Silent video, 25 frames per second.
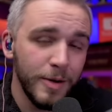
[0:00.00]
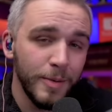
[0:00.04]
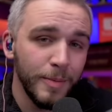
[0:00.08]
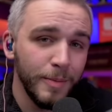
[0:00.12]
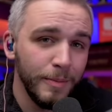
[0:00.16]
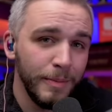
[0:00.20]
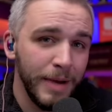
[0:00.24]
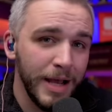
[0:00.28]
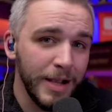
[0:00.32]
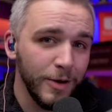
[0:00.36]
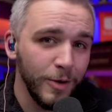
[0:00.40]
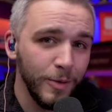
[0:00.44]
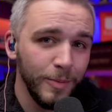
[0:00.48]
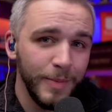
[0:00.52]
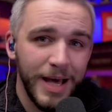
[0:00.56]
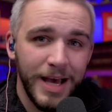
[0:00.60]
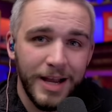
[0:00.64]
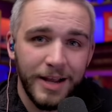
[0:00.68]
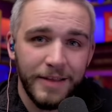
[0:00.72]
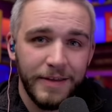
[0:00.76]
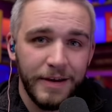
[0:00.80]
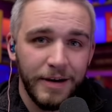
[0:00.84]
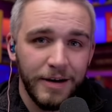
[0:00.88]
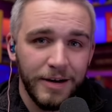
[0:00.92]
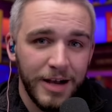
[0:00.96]
Michael back
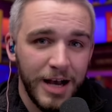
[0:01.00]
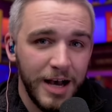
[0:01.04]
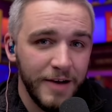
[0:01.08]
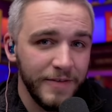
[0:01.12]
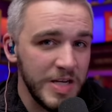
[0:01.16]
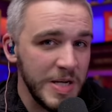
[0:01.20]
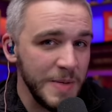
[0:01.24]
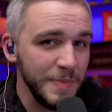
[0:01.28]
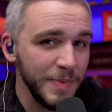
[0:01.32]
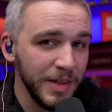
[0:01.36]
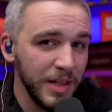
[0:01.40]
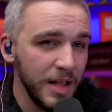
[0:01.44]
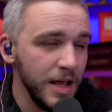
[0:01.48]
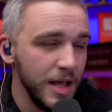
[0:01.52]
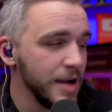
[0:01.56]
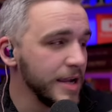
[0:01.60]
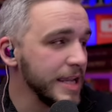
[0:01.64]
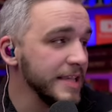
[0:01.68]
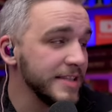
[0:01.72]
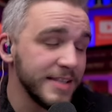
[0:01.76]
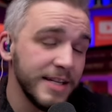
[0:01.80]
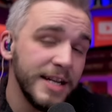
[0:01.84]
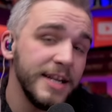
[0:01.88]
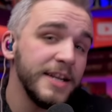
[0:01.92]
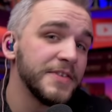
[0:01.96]
there coughing up a lung. He's
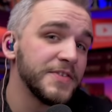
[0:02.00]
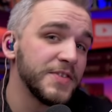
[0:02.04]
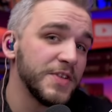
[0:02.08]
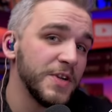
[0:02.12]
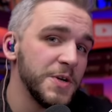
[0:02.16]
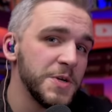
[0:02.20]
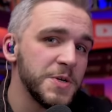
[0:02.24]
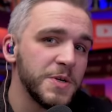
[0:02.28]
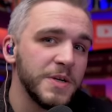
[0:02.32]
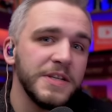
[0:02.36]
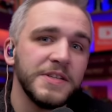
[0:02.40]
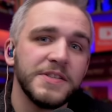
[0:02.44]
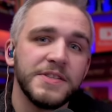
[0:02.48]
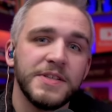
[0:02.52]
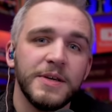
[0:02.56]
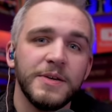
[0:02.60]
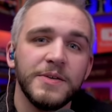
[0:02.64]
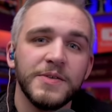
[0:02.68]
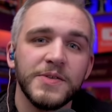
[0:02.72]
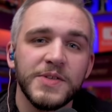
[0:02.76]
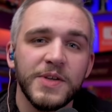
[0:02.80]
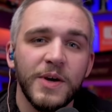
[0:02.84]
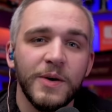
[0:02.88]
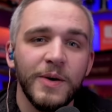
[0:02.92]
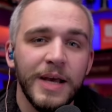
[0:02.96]
going to need a surgery soon,
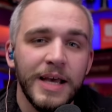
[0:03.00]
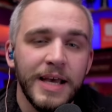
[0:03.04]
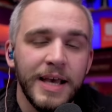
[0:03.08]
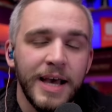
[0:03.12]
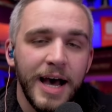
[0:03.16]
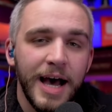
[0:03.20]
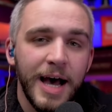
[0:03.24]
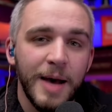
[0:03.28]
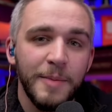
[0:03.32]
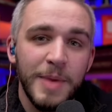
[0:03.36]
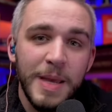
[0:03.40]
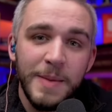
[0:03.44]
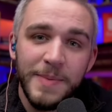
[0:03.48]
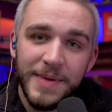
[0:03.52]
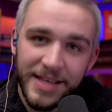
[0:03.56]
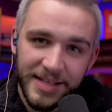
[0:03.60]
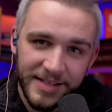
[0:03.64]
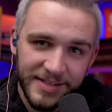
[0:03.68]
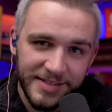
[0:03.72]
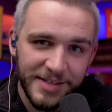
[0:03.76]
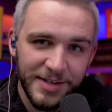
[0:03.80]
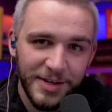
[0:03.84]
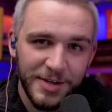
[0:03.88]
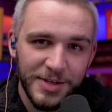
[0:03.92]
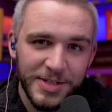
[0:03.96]
so maybe
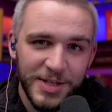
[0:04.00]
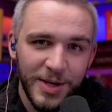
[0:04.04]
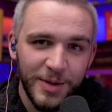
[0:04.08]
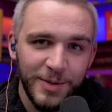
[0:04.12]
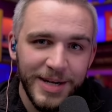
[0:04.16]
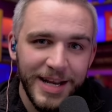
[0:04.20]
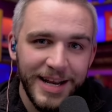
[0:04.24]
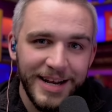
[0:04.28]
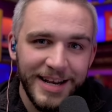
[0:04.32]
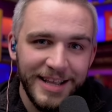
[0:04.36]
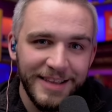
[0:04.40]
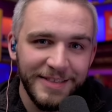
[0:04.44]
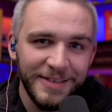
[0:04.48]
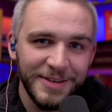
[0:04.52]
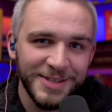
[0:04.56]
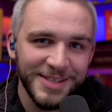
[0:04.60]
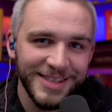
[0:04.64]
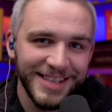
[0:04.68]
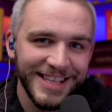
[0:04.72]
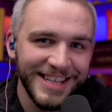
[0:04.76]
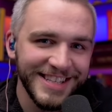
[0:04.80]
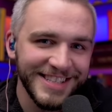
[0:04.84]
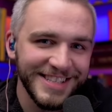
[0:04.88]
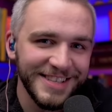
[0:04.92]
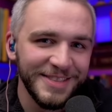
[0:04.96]
consider donating. There's
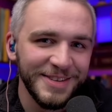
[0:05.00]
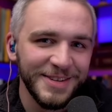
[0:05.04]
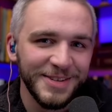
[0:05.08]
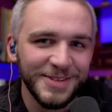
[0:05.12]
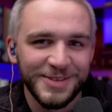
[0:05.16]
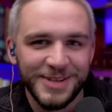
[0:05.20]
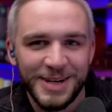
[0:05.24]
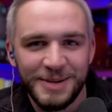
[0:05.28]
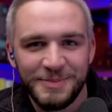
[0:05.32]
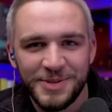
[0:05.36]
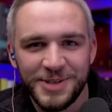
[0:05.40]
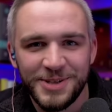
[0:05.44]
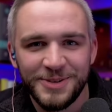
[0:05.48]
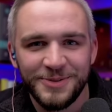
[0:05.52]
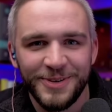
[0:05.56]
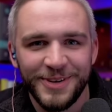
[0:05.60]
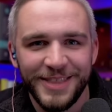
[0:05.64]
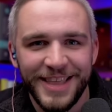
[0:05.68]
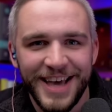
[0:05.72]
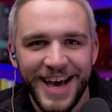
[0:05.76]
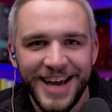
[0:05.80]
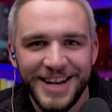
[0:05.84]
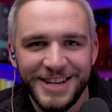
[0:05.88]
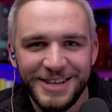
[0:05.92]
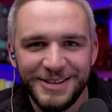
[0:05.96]
links in the description for
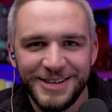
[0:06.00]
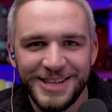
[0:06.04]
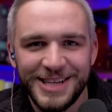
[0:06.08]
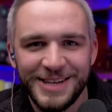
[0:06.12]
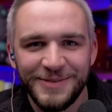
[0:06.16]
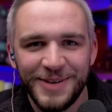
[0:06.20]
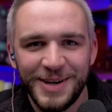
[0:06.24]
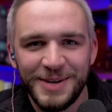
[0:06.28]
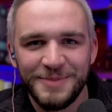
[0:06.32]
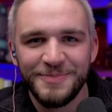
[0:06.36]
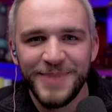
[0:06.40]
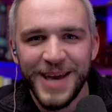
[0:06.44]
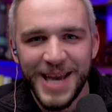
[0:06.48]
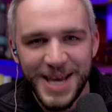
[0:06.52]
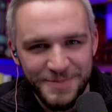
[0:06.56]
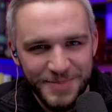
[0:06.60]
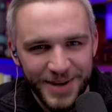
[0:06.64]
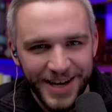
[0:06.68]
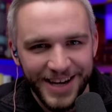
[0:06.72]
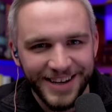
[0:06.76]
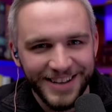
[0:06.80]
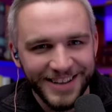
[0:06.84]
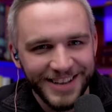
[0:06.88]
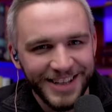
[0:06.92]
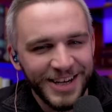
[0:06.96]
that. You can give on
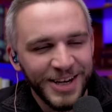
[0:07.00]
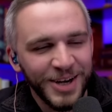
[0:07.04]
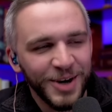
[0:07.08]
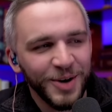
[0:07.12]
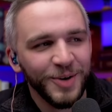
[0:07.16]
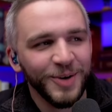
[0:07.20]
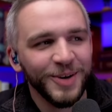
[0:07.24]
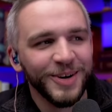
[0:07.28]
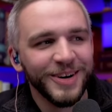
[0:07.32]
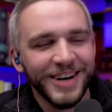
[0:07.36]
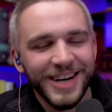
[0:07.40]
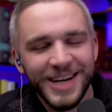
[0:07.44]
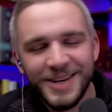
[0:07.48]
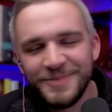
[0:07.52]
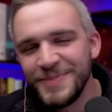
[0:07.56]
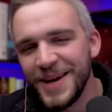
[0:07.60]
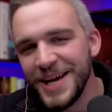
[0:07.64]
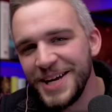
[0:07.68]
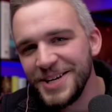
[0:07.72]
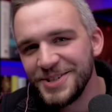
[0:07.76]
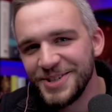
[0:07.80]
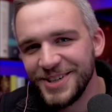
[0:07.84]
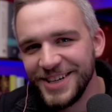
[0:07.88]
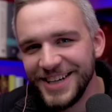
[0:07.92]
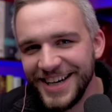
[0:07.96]
PayPal or on
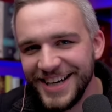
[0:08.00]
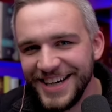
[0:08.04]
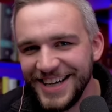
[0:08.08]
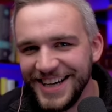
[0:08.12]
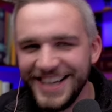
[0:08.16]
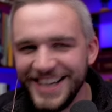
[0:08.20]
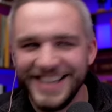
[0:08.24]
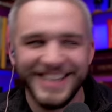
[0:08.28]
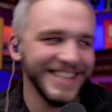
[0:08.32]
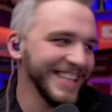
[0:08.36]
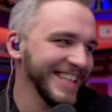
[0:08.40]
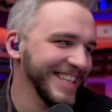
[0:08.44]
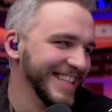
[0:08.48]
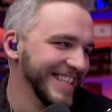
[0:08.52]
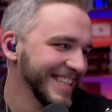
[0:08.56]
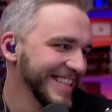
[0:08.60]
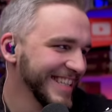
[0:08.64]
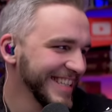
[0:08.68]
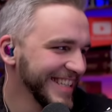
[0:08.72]
Patreon. Say that.